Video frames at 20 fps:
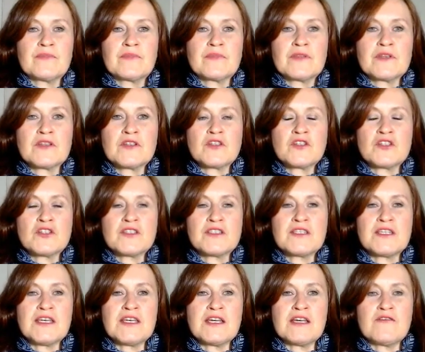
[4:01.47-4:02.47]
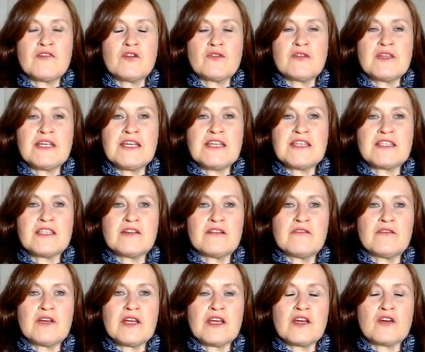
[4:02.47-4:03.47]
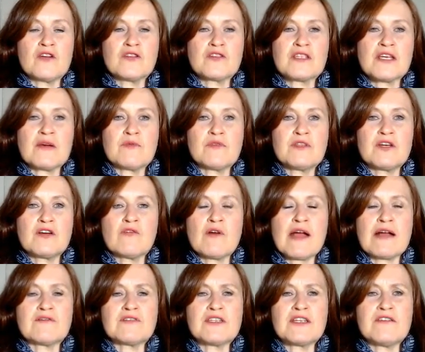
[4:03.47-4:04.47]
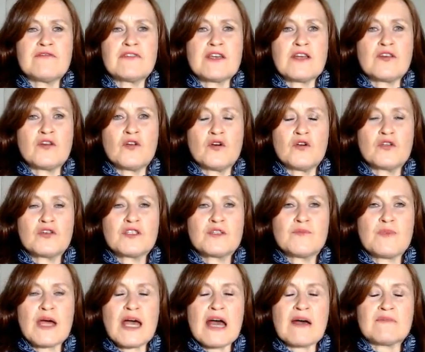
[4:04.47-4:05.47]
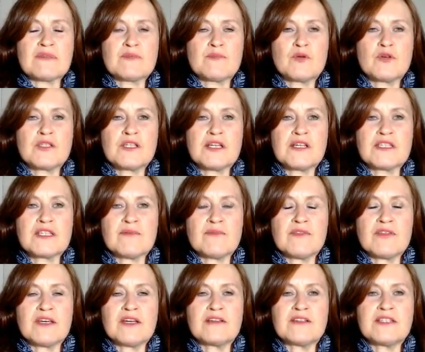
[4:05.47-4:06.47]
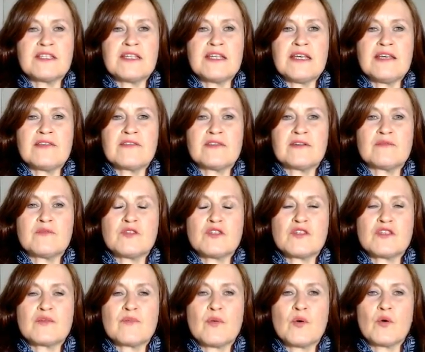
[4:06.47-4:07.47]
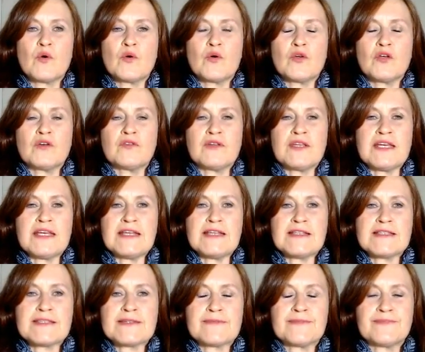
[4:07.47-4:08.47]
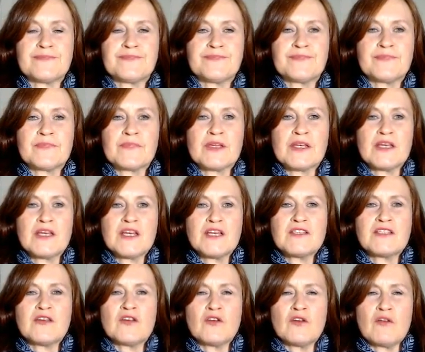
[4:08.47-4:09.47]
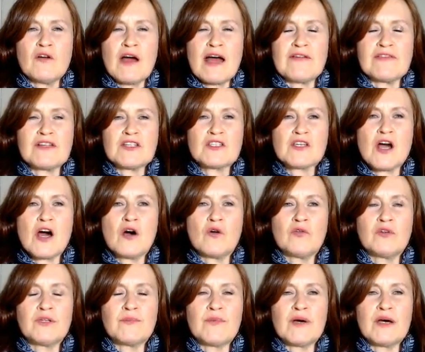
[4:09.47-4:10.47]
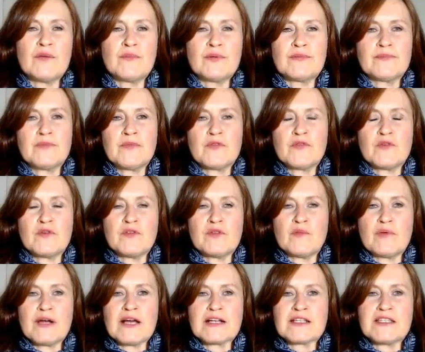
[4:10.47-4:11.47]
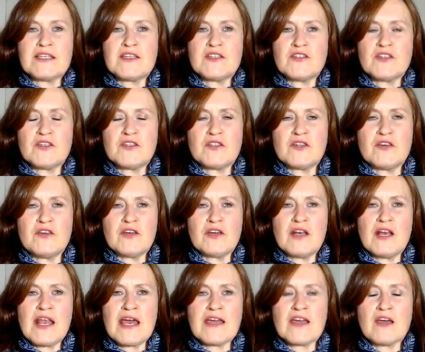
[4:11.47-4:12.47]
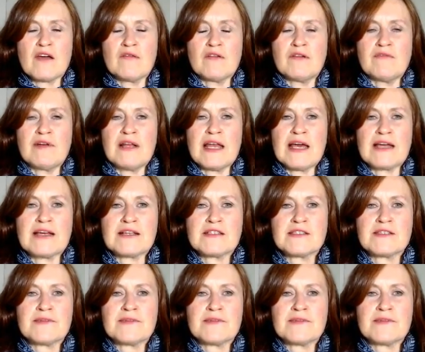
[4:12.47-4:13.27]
just seeing if your knees are in contact with the ground, and if they're not, perhaps putting something underneath them to support your knees, so you're not having to hold them up through the practice, so you can let go and relax.